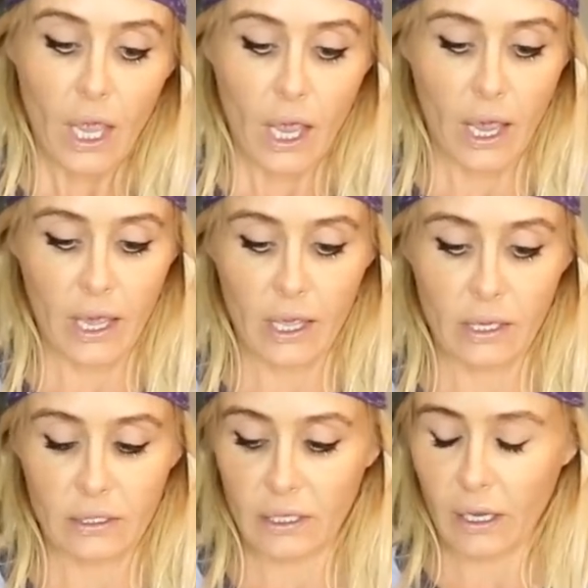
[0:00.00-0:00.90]

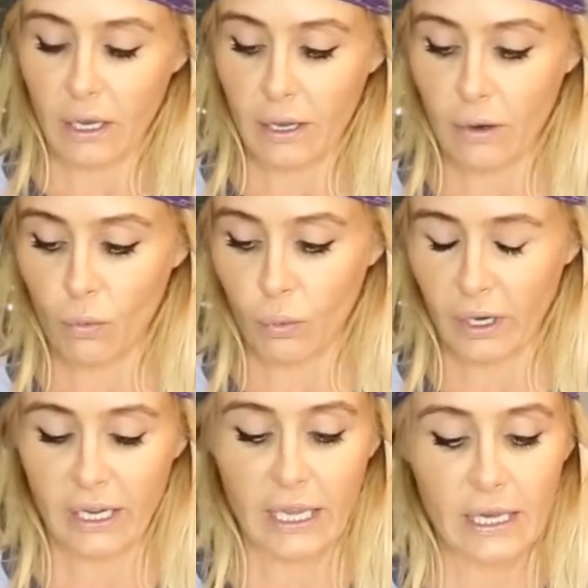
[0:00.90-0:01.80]
And we're
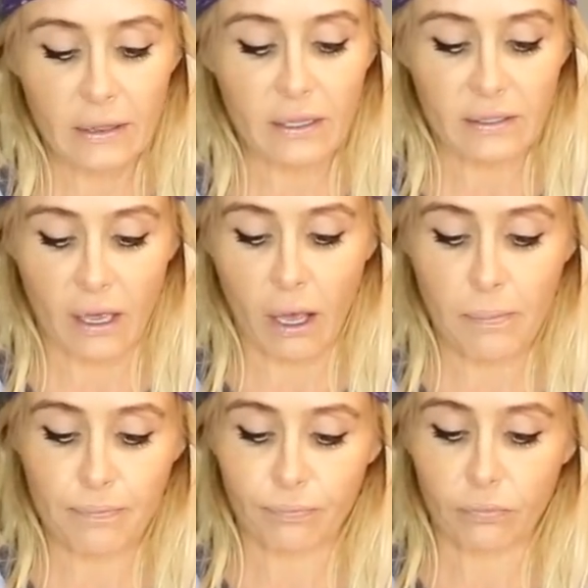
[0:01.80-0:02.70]
gonna heat this
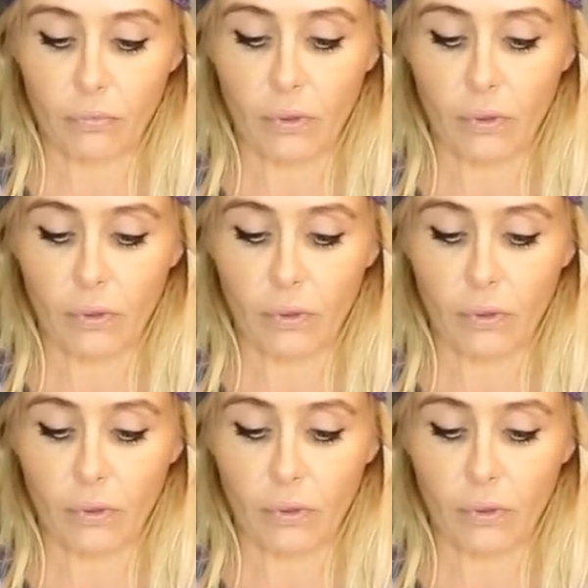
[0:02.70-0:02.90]
up,